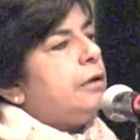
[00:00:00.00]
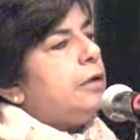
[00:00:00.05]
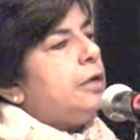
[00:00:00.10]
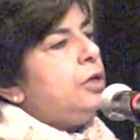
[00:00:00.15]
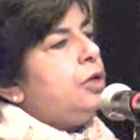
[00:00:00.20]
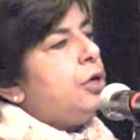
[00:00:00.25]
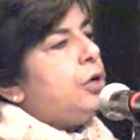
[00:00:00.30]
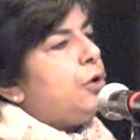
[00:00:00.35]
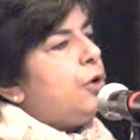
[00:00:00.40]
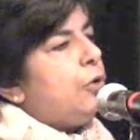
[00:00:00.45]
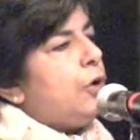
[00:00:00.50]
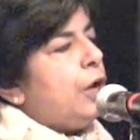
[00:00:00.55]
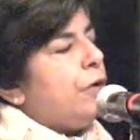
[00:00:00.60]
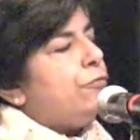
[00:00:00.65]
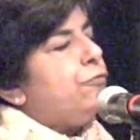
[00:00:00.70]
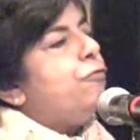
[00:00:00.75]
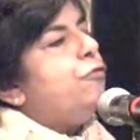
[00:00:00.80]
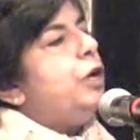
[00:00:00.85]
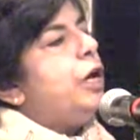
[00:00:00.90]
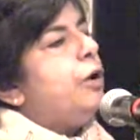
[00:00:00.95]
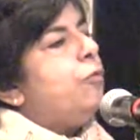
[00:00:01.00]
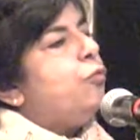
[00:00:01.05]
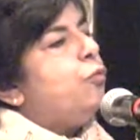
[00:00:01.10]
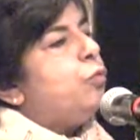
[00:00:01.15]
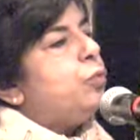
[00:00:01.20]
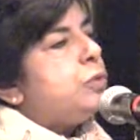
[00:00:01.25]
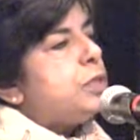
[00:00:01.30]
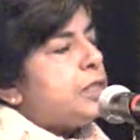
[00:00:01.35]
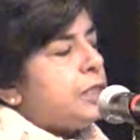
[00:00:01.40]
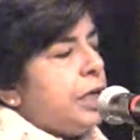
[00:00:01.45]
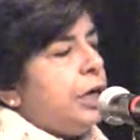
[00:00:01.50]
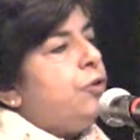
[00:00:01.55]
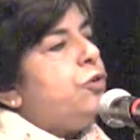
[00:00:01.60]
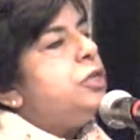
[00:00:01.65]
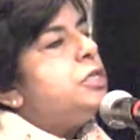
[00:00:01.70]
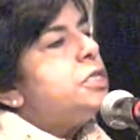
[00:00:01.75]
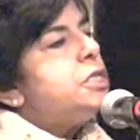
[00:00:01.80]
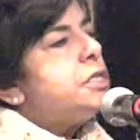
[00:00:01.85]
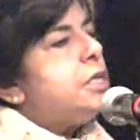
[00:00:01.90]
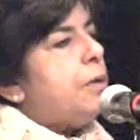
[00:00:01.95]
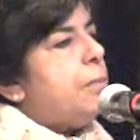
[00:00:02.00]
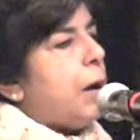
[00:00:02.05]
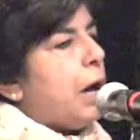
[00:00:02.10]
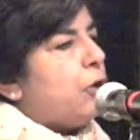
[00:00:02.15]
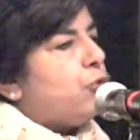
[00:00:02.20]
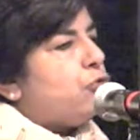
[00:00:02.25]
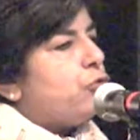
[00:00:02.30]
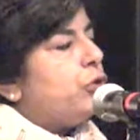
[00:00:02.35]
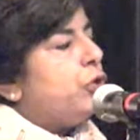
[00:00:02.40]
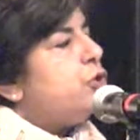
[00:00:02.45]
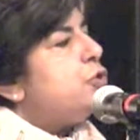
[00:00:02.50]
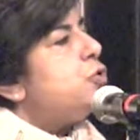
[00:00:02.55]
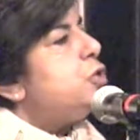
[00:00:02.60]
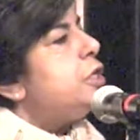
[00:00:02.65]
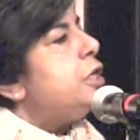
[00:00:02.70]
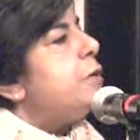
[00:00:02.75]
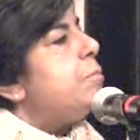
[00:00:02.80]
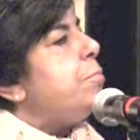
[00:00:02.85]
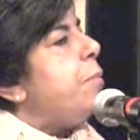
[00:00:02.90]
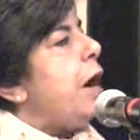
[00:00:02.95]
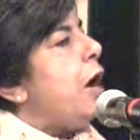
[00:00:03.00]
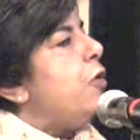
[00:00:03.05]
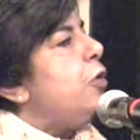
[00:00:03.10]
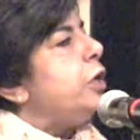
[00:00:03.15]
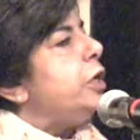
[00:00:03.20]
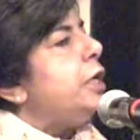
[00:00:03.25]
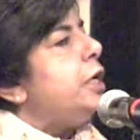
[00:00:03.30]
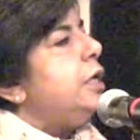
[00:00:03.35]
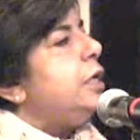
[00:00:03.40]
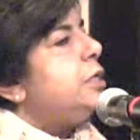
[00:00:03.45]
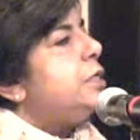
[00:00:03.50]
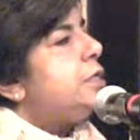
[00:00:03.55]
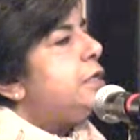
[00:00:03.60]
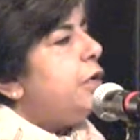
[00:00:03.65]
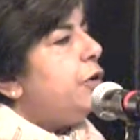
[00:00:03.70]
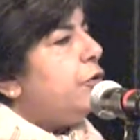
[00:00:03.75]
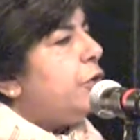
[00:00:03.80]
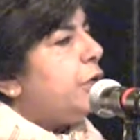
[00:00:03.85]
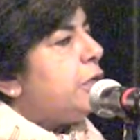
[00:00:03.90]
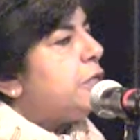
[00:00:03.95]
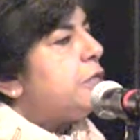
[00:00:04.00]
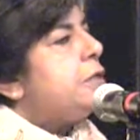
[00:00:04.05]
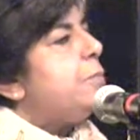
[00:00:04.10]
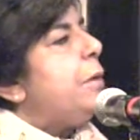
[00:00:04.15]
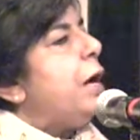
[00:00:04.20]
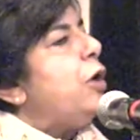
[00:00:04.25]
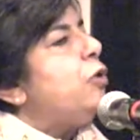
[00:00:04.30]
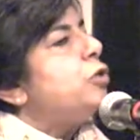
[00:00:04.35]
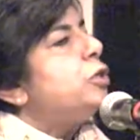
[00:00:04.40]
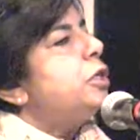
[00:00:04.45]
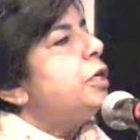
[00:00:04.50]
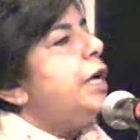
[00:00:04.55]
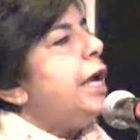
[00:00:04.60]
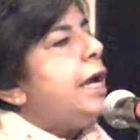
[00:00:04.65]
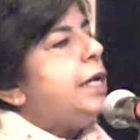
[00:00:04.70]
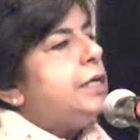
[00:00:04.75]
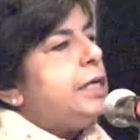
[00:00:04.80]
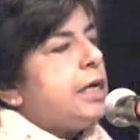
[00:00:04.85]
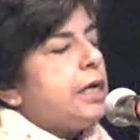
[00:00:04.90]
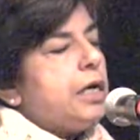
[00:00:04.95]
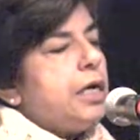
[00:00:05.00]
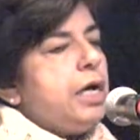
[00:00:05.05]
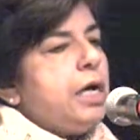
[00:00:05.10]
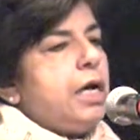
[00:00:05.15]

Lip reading: you know, if we are serious about reducing poverty, serious about getting